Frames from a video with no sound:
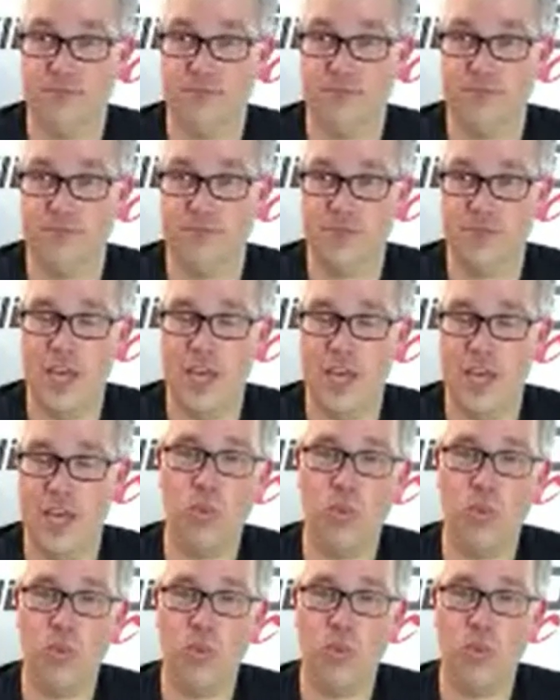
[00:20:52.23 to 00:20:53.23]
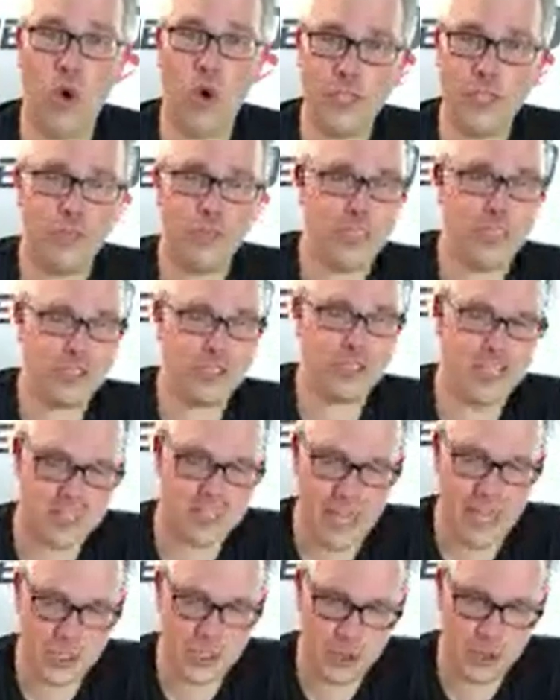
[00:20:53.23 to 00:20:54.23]
And listen, that
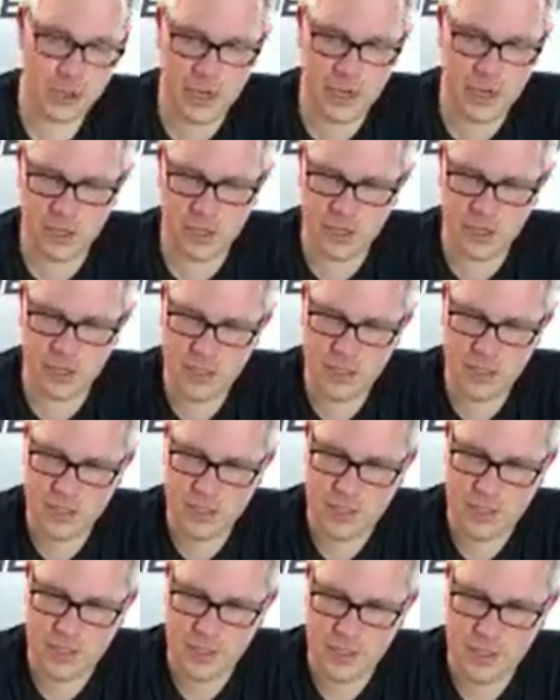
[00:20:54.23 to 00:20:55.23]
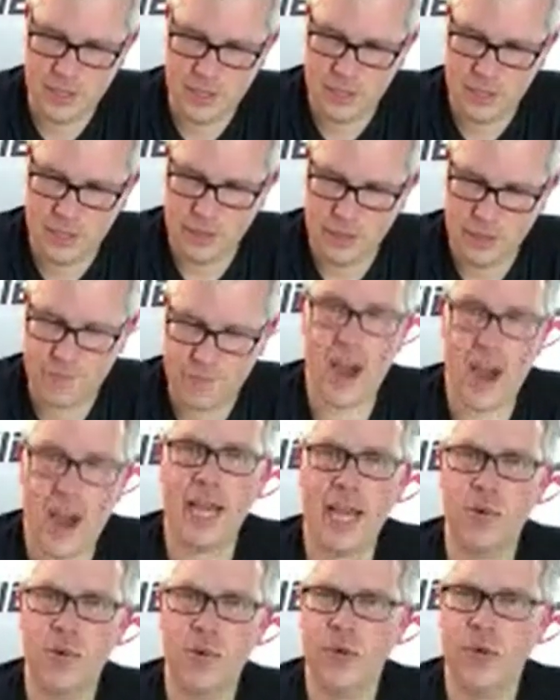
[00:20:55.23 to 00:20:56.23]
trail Friday we
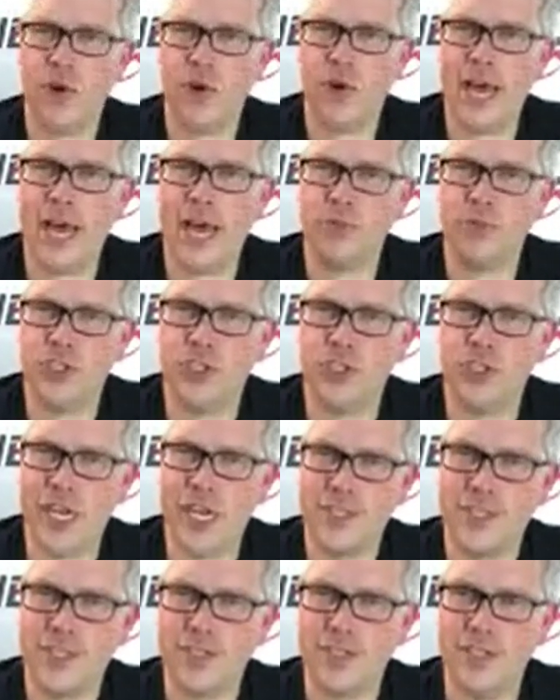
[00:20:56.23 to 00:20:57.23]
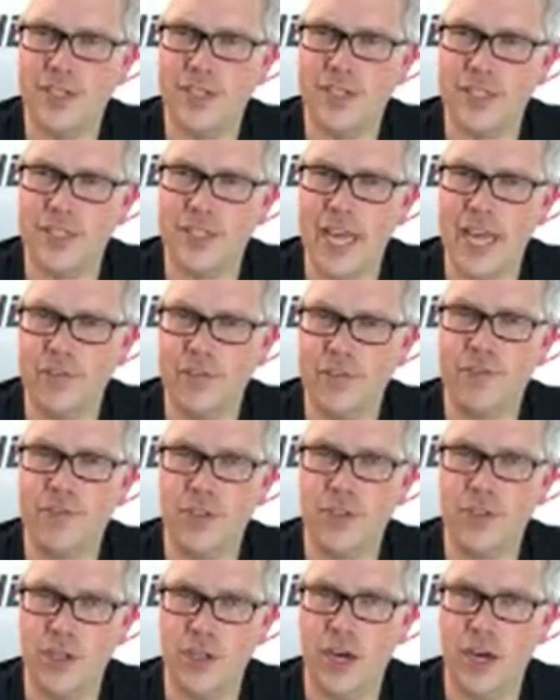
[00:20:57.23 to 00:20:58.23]
went riding with Jason and David
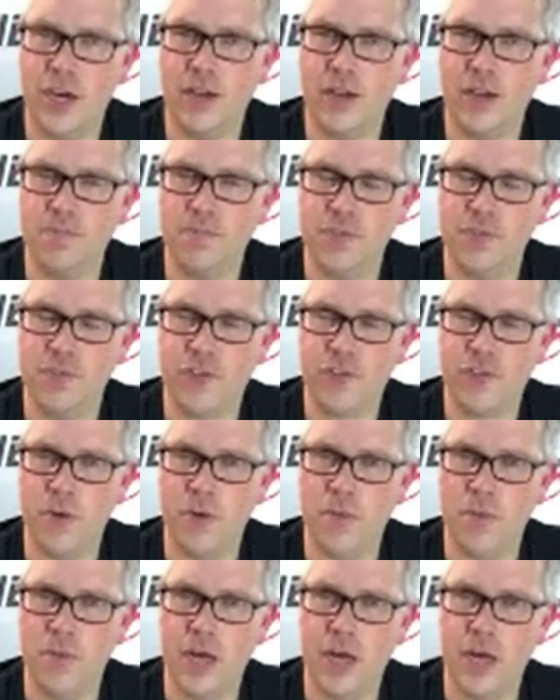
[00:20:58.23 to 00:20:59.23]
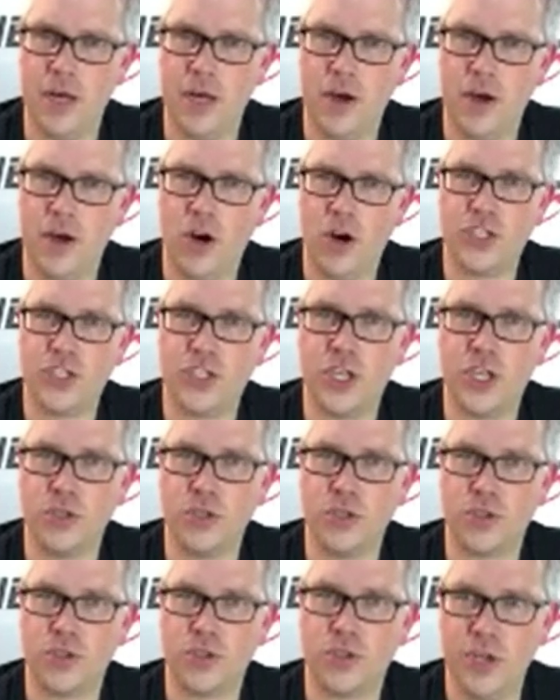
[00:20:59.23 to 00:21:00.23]
from RC Costa
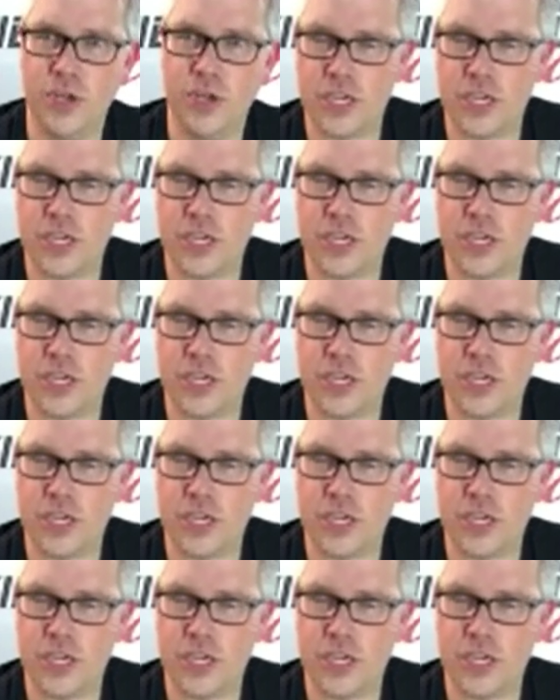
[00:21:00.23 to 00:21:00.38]
Rica.